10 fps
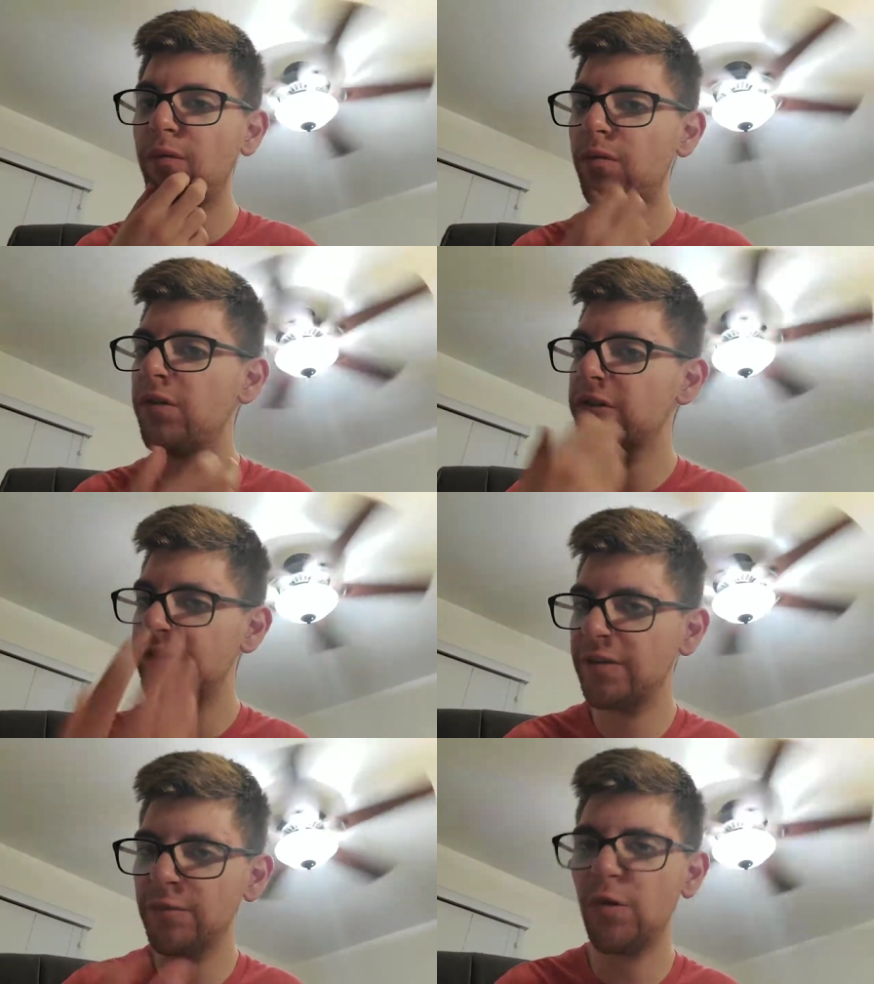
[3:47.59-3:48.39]
for
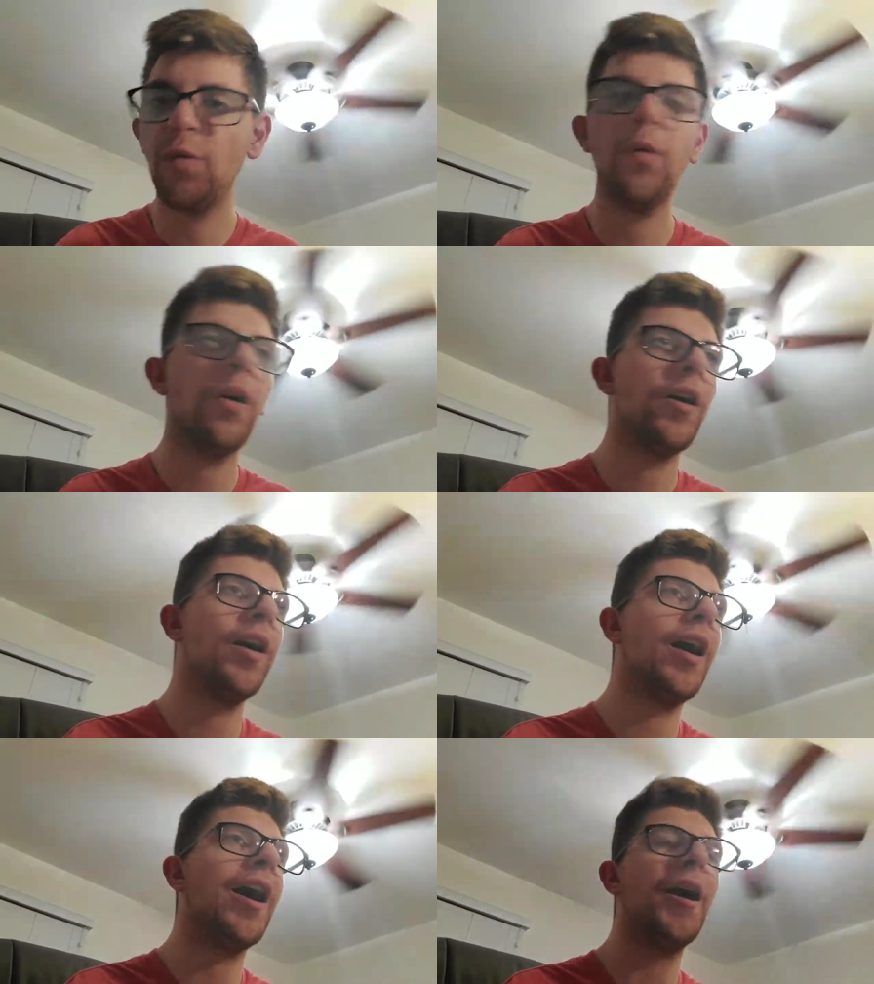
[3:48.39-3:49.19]
Civil
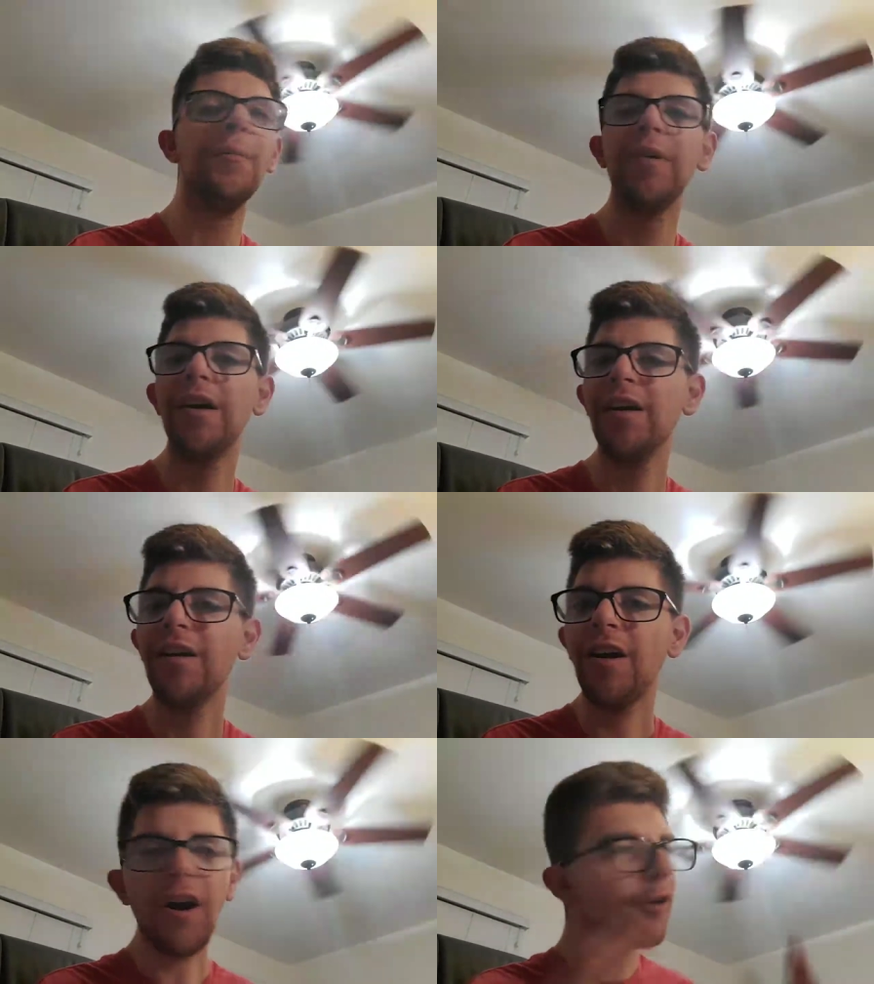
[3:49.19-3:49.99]
War. Um,
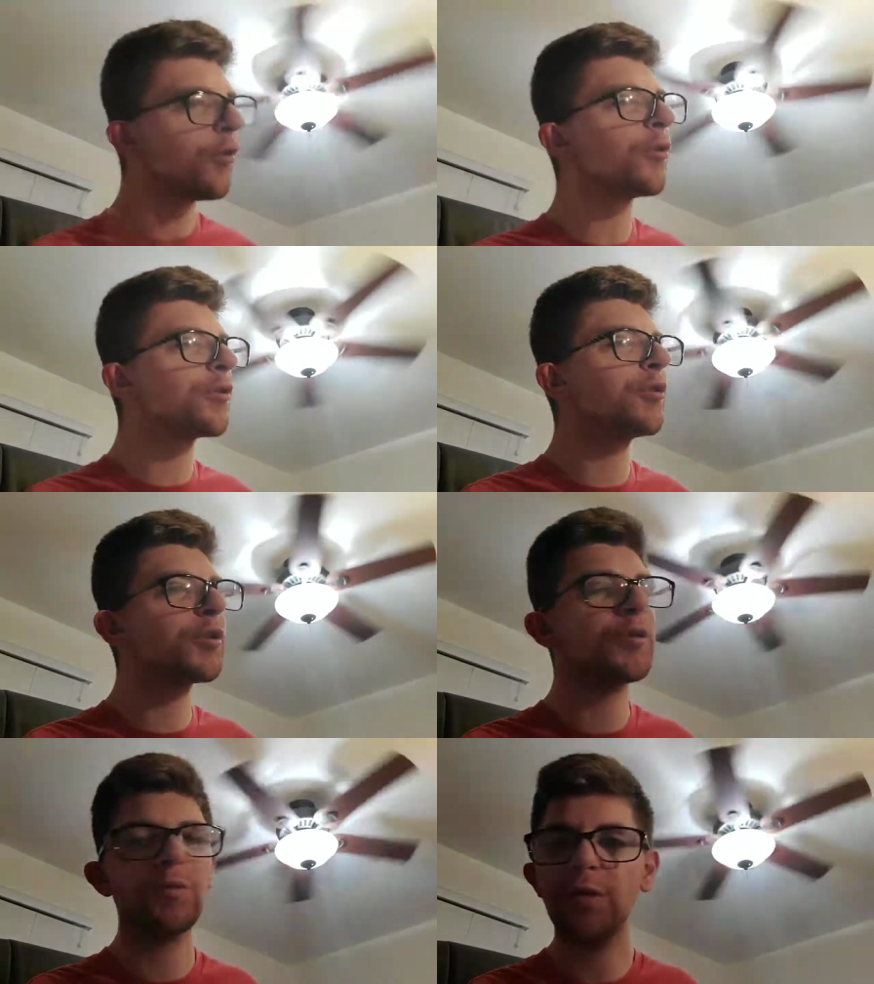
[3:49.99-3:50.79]
all those
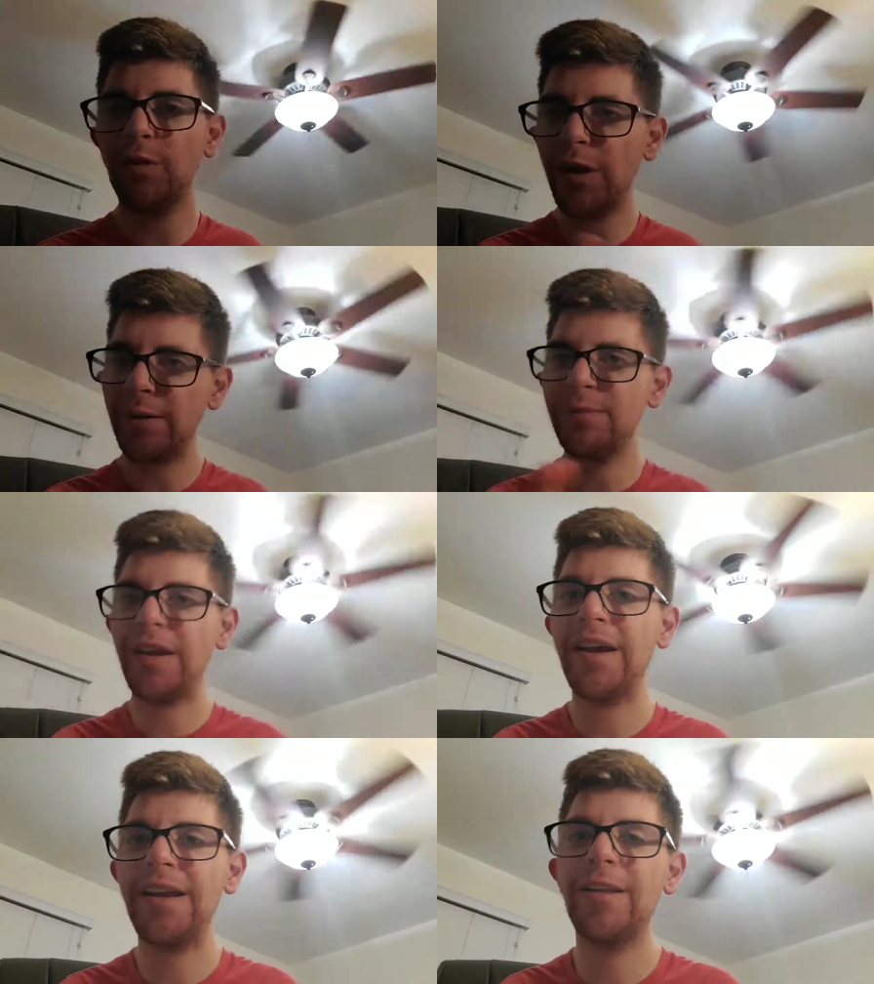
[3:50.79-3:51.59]
things were wrapped
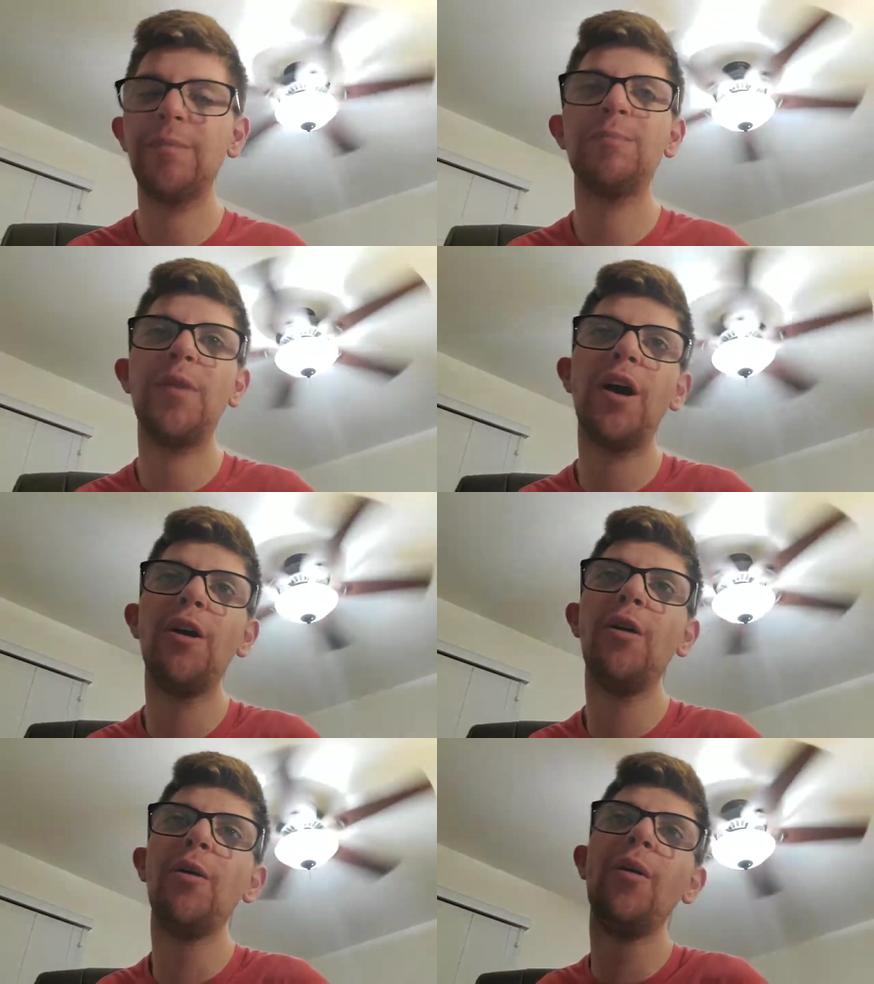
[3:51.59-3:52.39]
in the
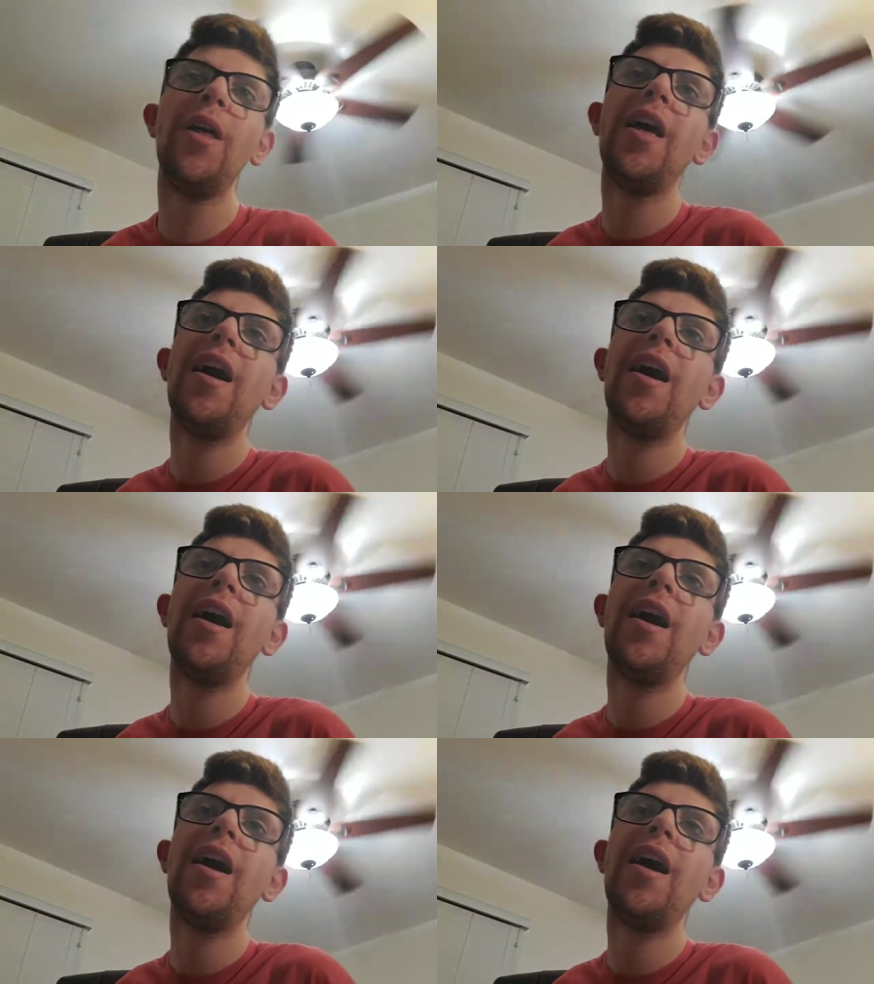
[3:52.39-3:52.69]
bow.